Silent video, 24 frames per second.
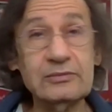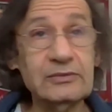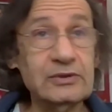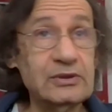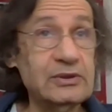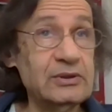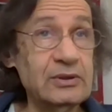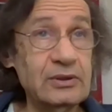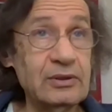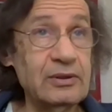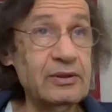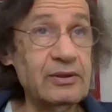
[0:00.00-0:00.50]

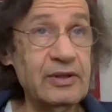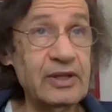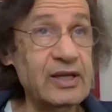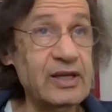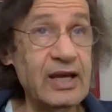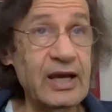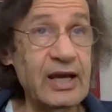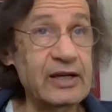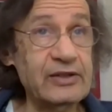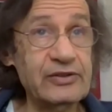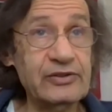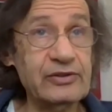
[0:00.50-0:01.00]
The
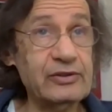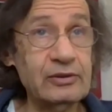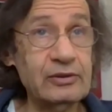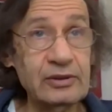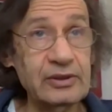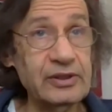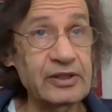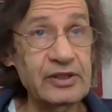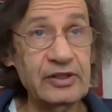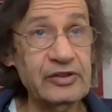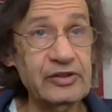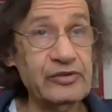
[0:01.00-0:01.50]

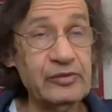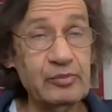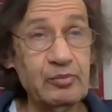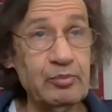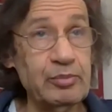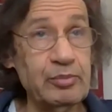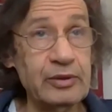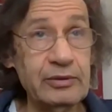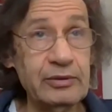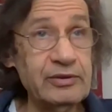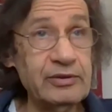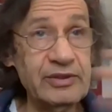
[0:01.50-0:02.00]
castle is
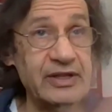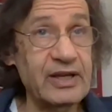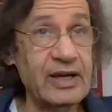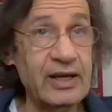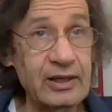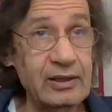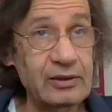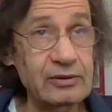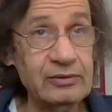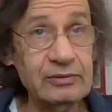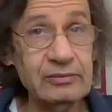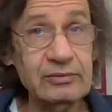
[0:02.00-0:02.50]
burnt
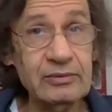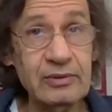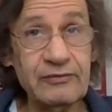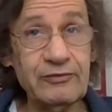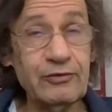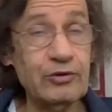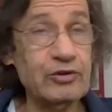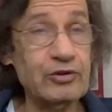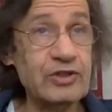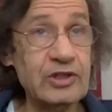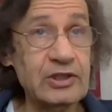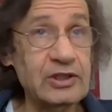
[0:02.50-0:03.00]
down.
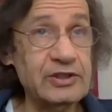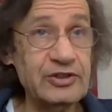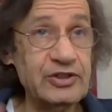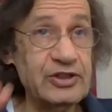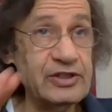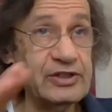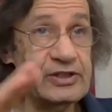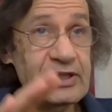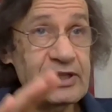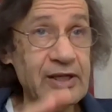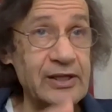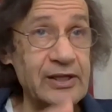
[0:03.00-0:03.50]
Fortunately,
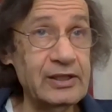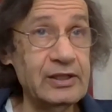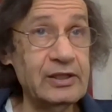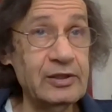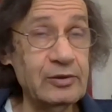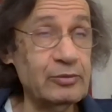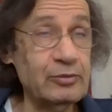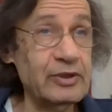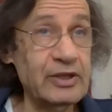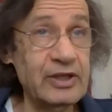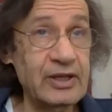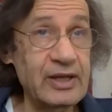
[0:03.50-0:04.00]
she's not in
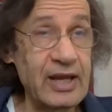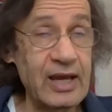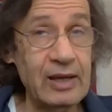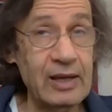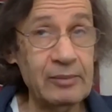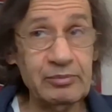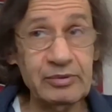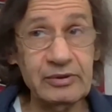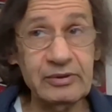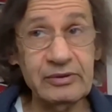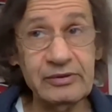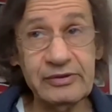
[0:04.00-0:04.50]
it when it
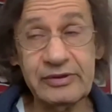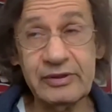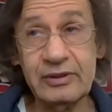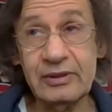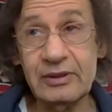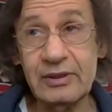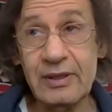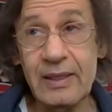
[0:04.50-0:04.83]
happens.